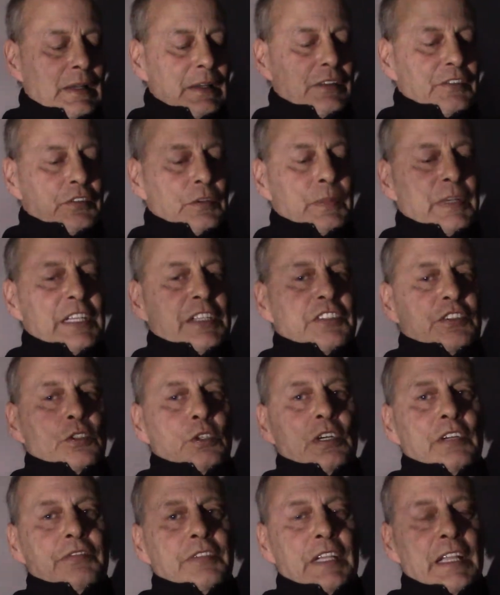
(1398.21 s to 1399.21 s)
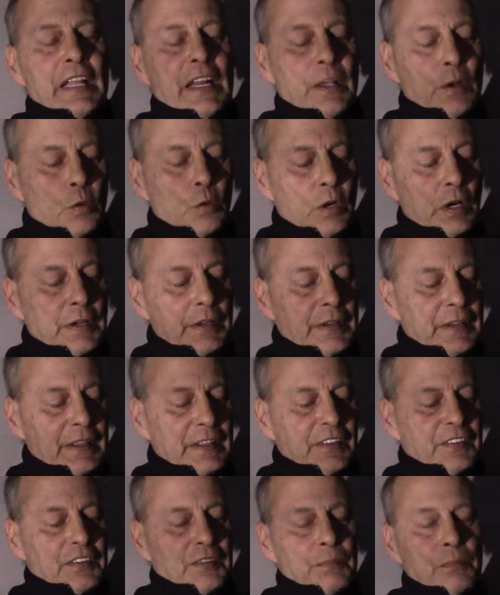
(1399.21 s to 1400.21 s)
So make sure if you're getting one,
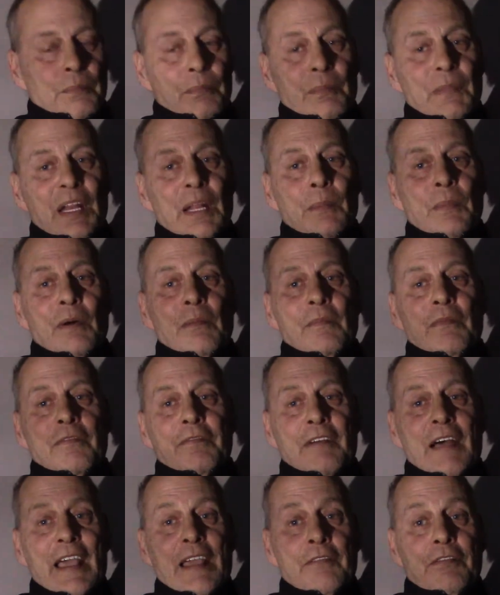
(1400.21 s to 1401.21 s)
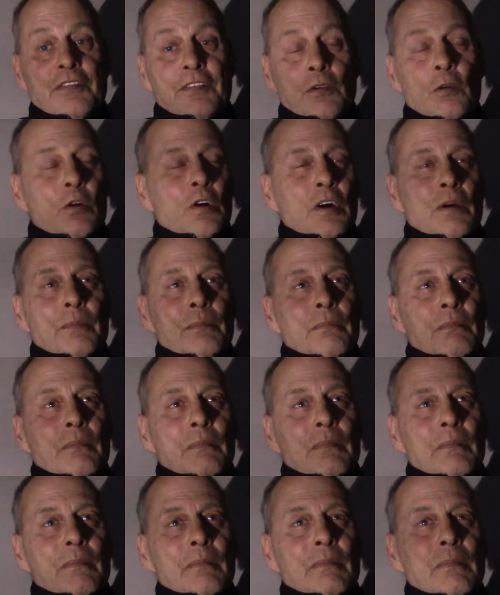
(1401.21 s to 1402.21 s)
it's minimum 5 or
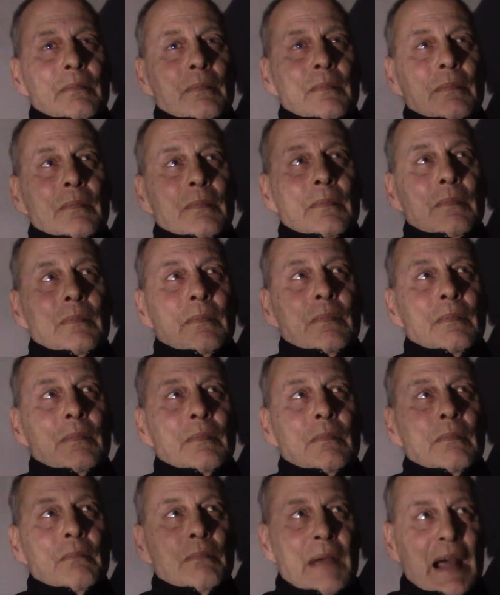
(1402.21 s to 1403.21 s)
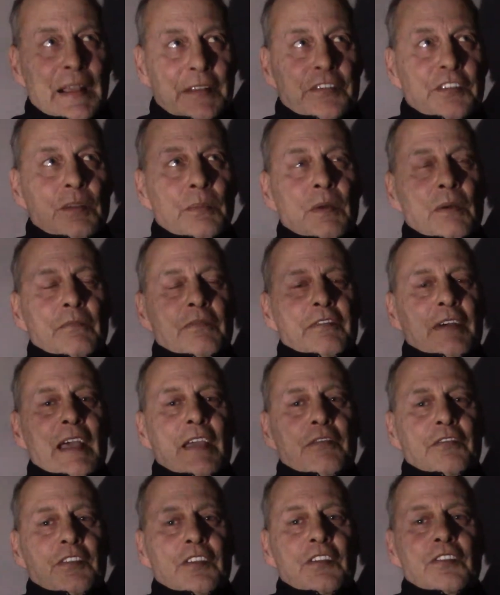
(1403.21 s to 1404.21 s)
maximum 5
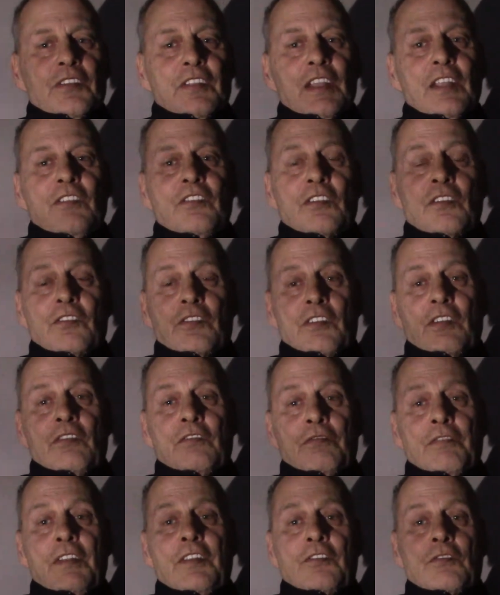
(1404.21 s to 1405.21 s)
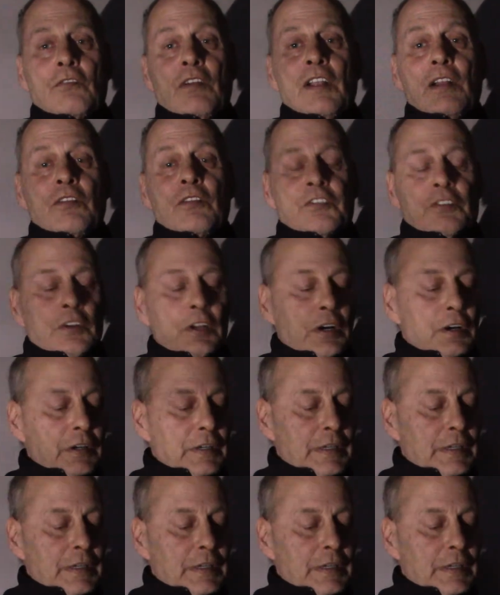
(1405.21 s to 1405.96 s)
sixteenths because this fits real snug.